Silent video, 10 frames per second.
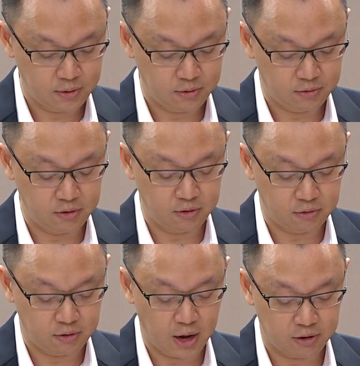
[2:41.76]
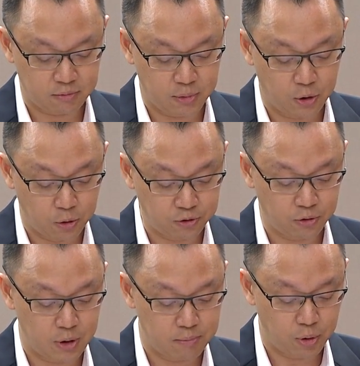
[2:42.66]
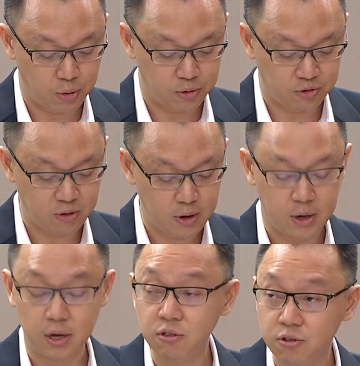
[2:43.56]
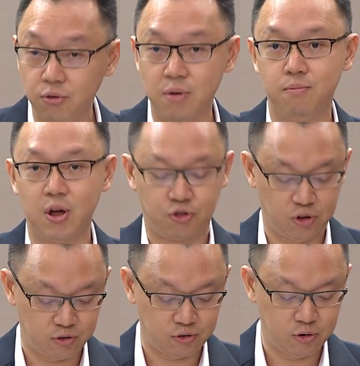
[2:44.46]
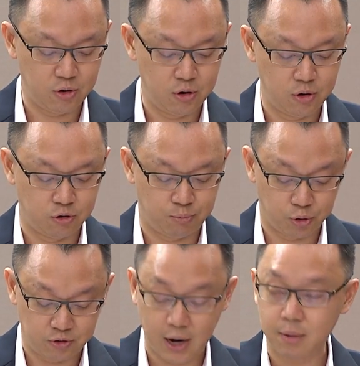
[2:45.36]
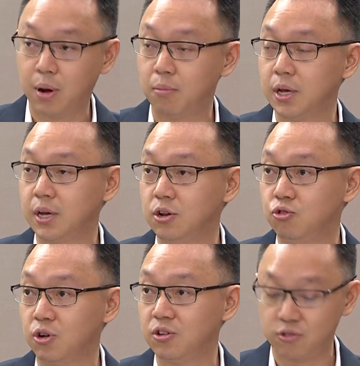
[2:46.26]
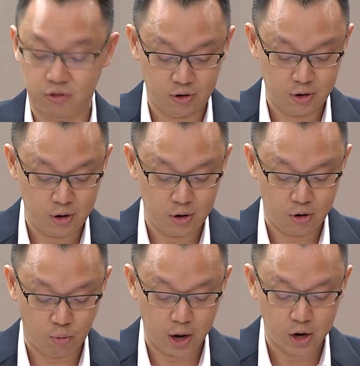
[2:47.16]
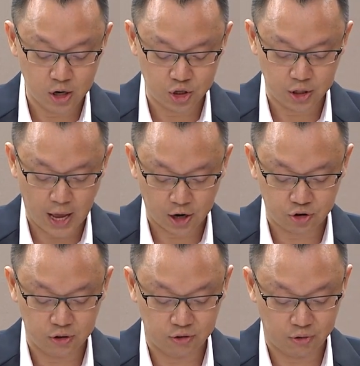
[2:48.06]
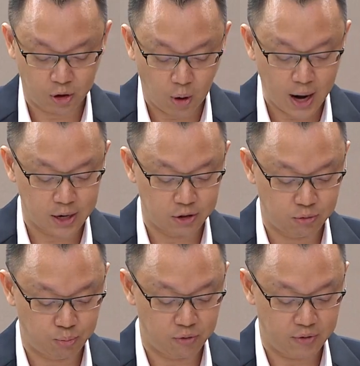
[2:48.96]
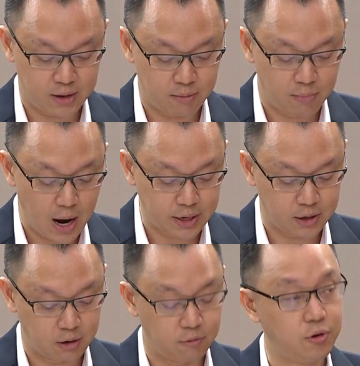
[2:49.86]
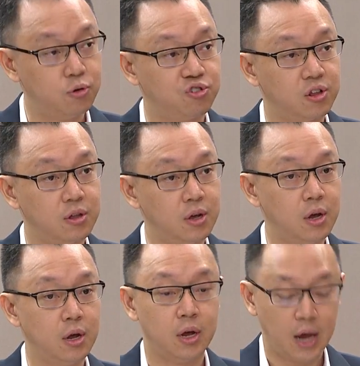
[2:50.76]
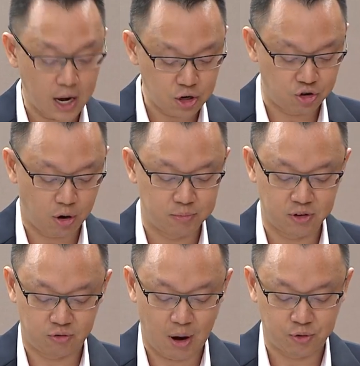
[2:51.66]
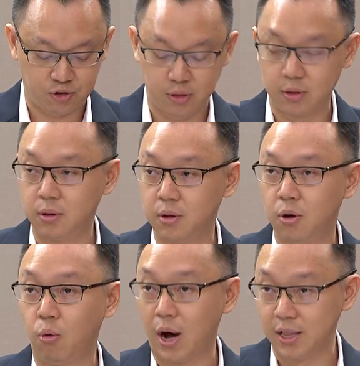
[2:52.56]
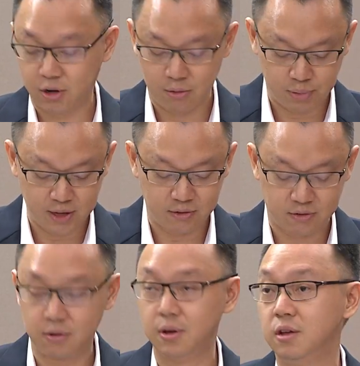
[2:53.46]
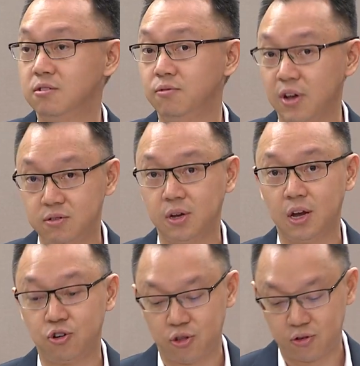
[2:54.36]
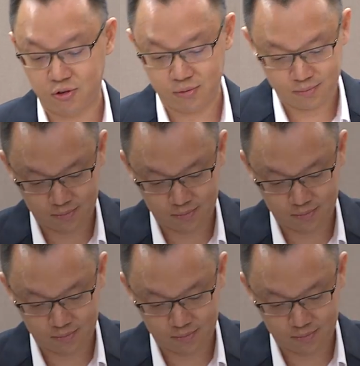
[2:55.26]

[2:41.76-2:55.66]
CCCS may also impose interim measures to protect public interest where urgent action is required to prevent market confusion and job disruption while it completes its investigations.